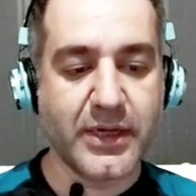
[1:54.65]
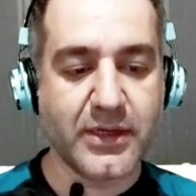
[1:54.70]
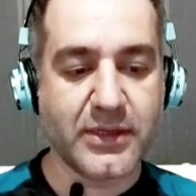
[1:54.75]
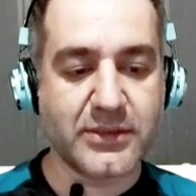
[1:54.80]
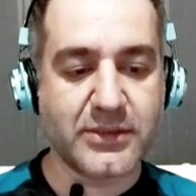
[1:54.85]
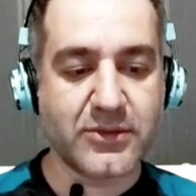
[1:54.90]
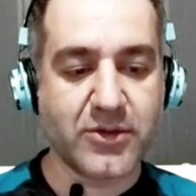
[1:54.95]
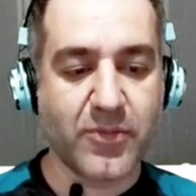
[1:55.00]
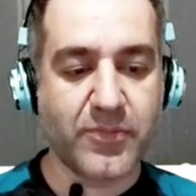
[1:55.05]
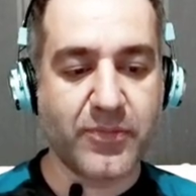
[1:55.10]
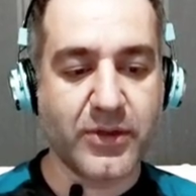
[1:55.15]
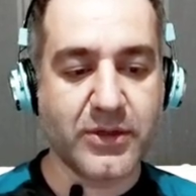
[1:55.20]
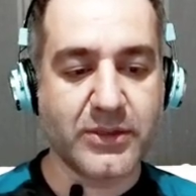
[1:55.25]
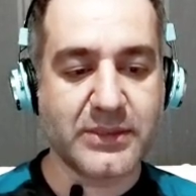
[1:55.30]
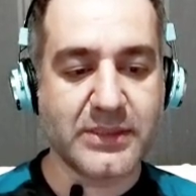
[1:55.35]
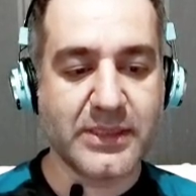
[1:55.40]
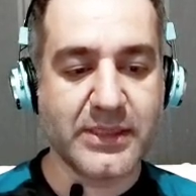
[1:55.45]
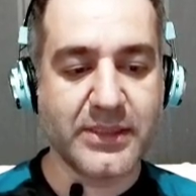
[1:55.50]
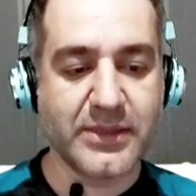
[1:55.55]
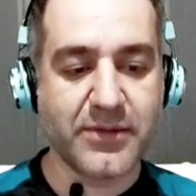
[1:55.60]
stop
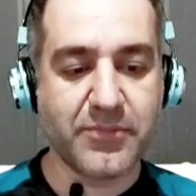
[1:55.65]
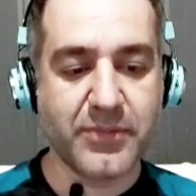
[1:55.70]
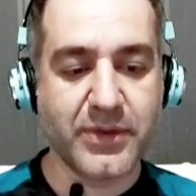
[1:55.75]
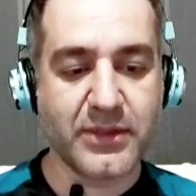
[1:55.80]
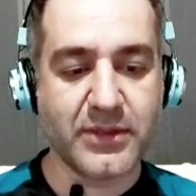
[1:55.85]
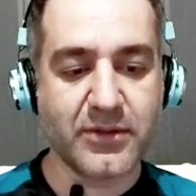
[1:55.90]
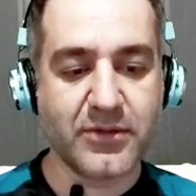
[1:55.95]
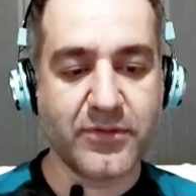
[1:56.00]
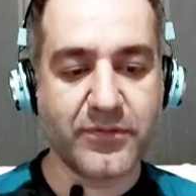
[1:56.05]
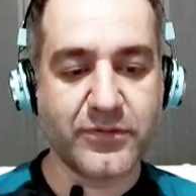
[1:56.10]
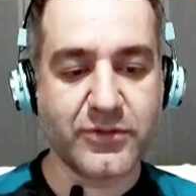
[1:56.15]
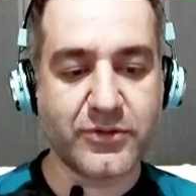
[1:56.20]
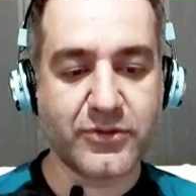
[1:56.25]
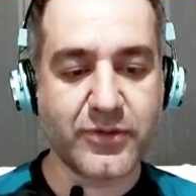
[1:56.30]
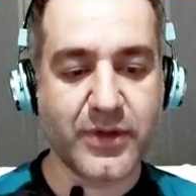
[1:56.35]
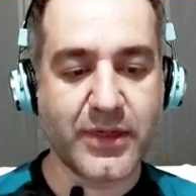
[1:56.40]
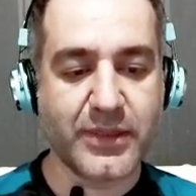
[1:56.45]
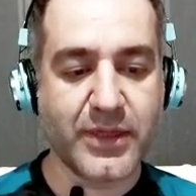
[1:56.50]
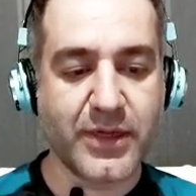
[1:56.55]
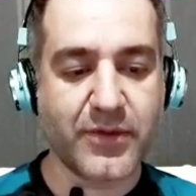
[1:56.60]
loss in the middle of the
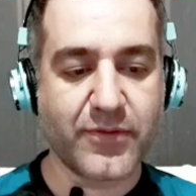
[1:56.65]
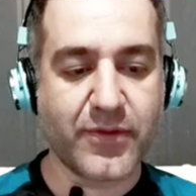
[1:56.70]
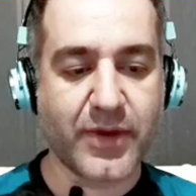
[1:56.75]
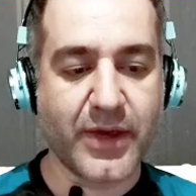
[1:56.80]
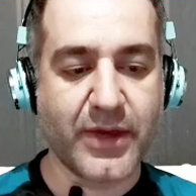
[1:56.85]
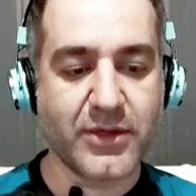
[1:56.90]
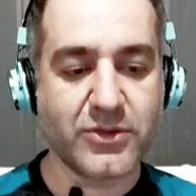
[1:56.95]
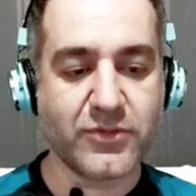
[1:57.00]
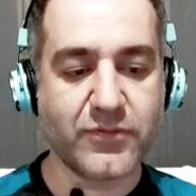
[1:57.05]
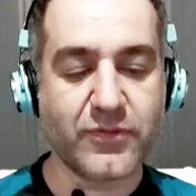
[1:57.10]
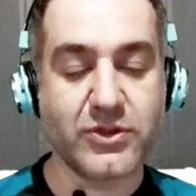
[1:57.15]
trading range,